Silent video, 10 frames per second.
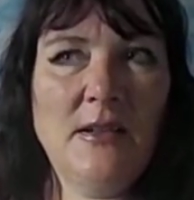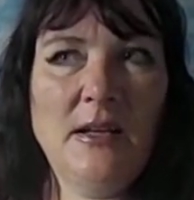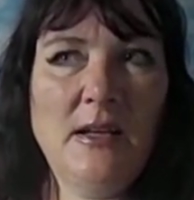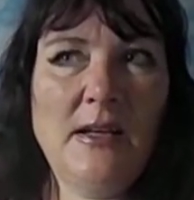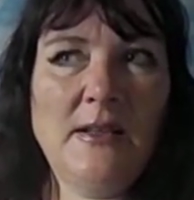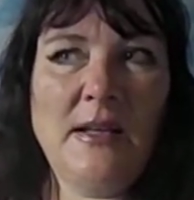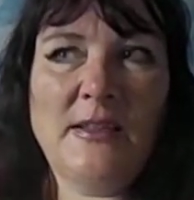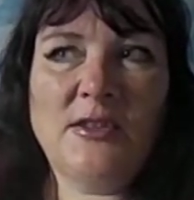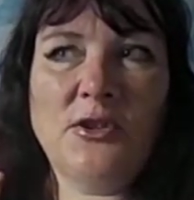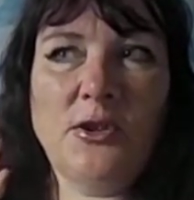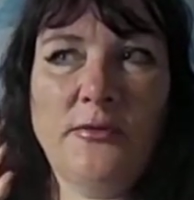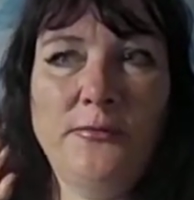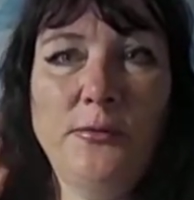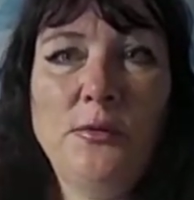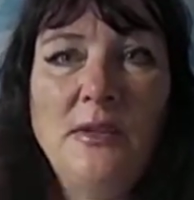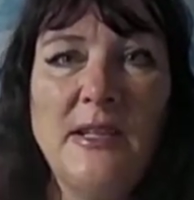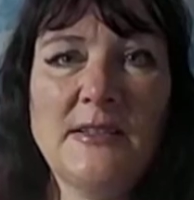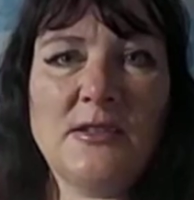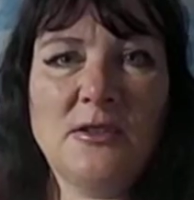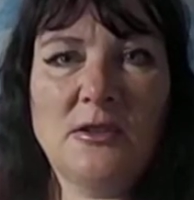and I had to go through
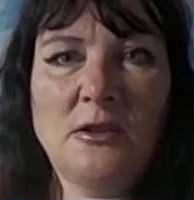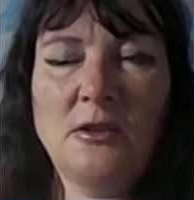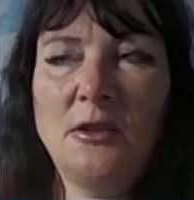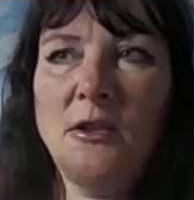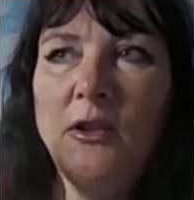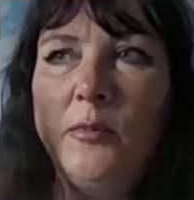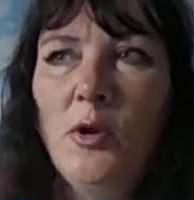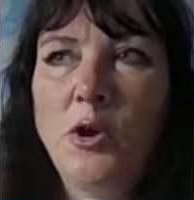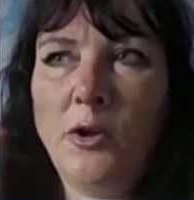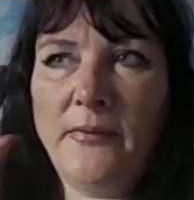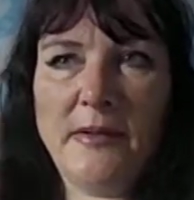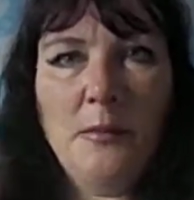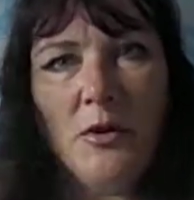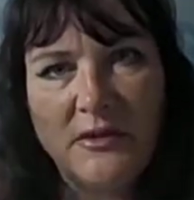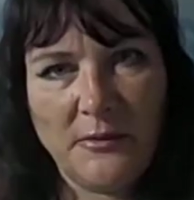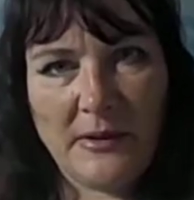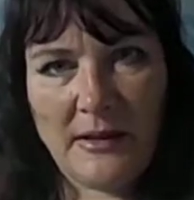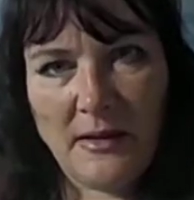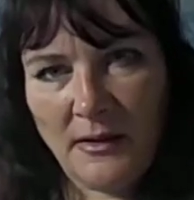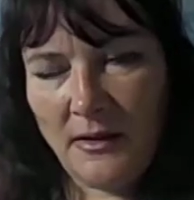Glasgow but over the
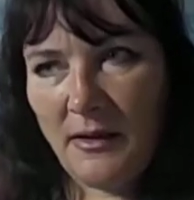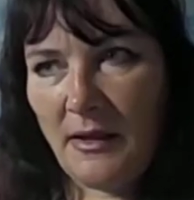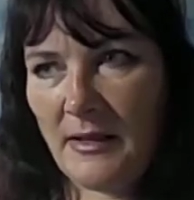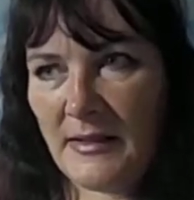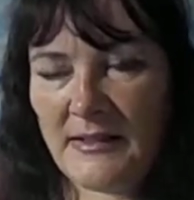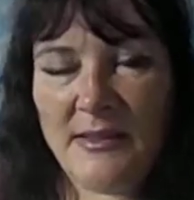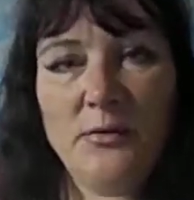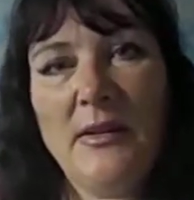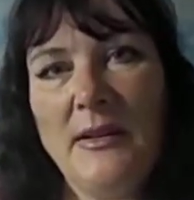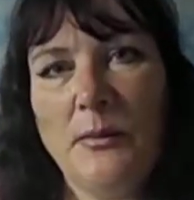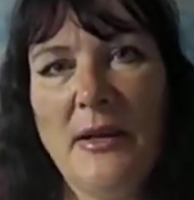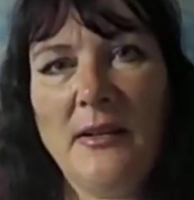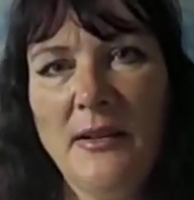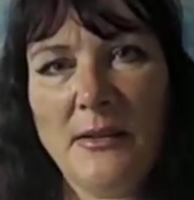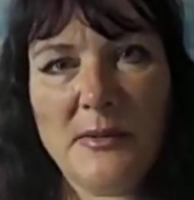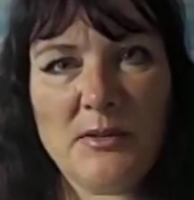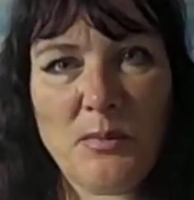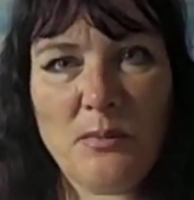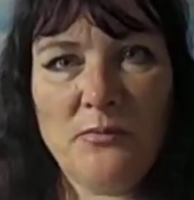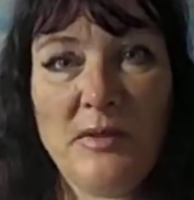motorway, and I did really well and I was
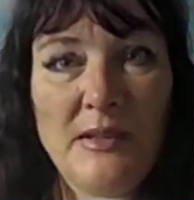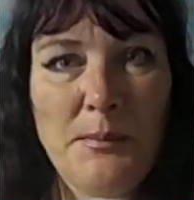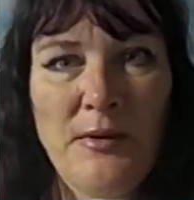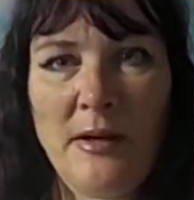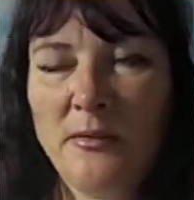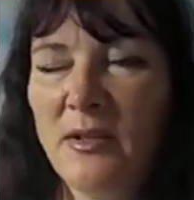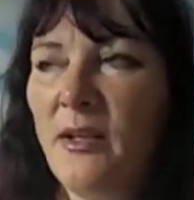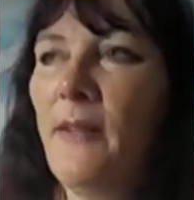really proud.